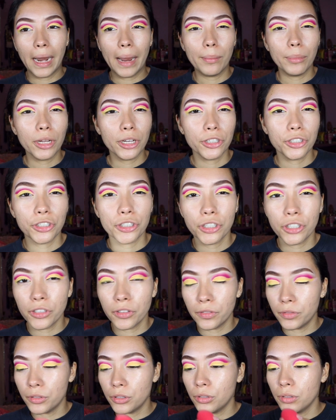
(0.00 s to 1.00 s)
I'm not sure
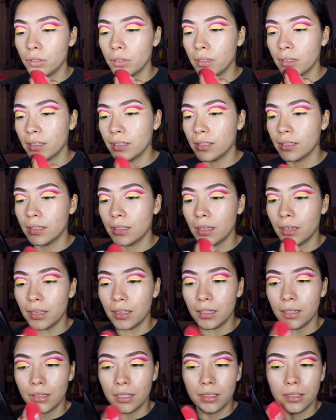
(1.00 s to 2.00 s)
if you could
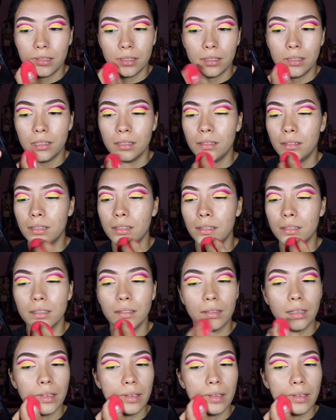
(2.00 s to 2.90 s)
say this is